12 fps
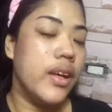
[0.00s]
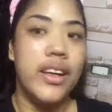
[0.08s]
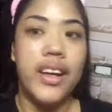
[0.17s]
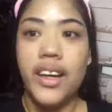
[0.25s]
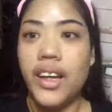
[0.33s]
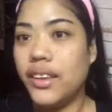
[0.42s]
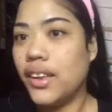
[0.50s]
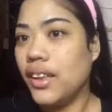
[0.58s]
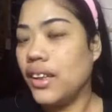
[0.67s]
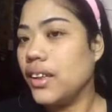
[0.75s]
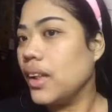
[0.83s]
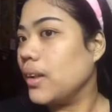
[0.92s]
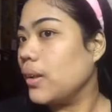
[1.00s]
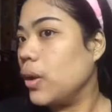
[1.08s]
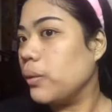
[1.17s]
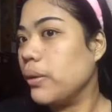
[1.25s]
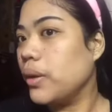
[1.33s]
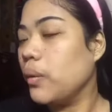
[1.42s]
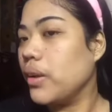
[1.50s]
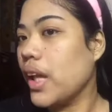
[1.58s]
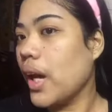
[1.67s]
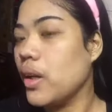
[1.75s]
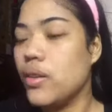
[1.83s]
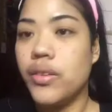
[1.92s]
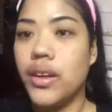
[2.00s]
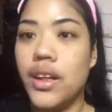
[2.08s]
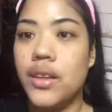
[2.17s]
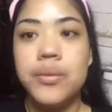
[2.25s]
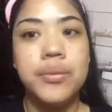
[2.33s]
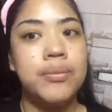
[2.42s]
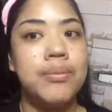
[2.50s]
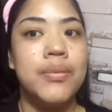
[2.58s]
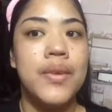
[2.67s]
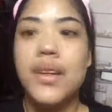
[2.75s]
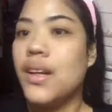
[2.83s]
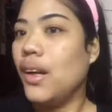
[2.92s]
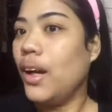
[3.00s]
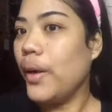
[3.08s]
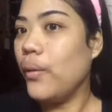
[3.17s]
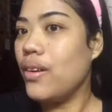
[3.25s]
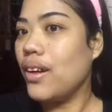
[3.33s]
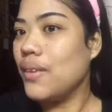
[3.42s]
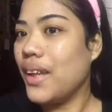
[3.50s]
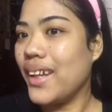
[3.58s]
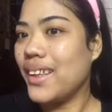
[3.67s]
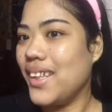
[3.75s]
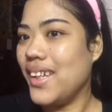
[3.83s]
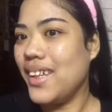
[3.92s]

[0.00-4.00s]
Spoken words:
Ayan, talaga nag-glowy-glowy tayo, fam. I woke up like